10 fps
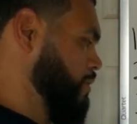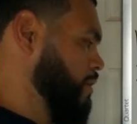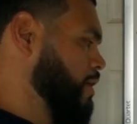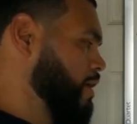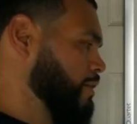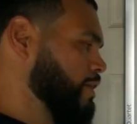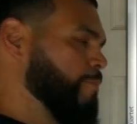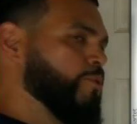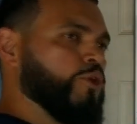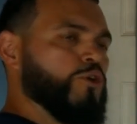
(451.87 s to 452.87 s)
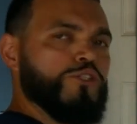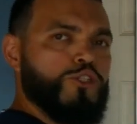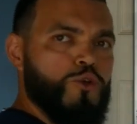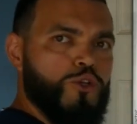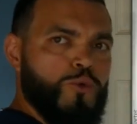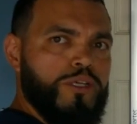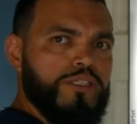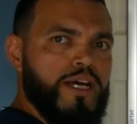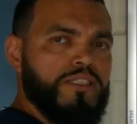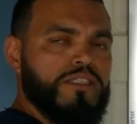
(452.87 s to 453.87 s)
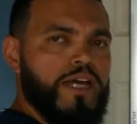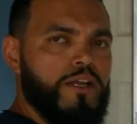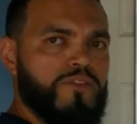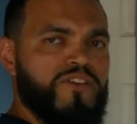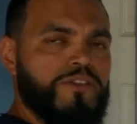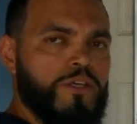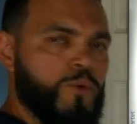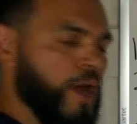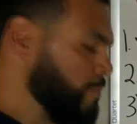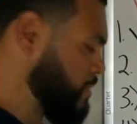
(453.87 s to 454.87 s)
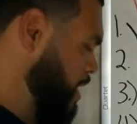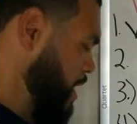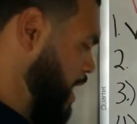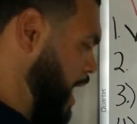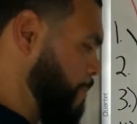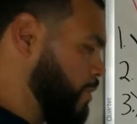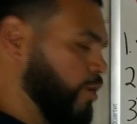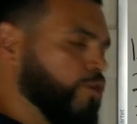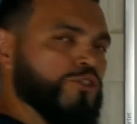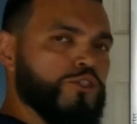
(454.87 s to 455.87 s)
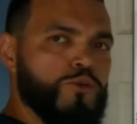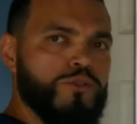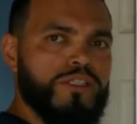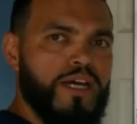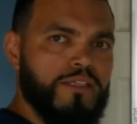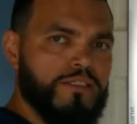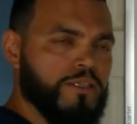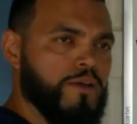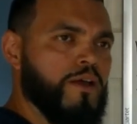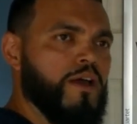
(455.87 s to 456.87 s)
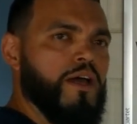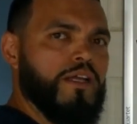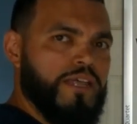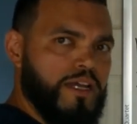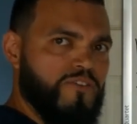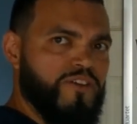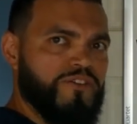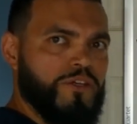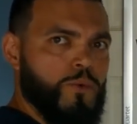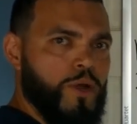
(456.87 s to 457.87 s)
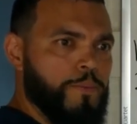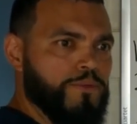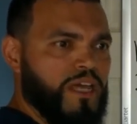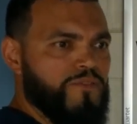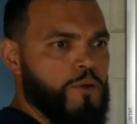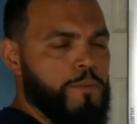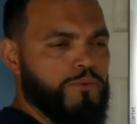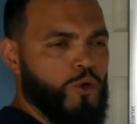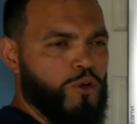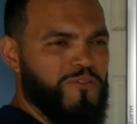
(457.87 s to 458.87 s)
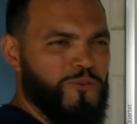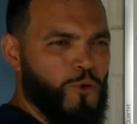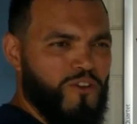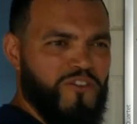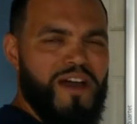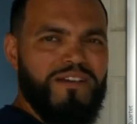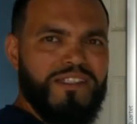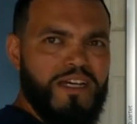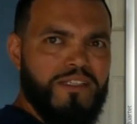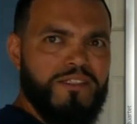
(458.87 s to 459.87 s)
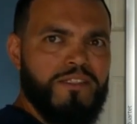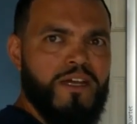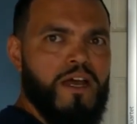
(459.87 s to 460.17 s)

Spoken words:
dumbbell curls, 2 to 3 sets, 10 to 15 reps. Hammer curls, 2 sets, 10 to 15 reps. Give you a total of 4 to 5 sets.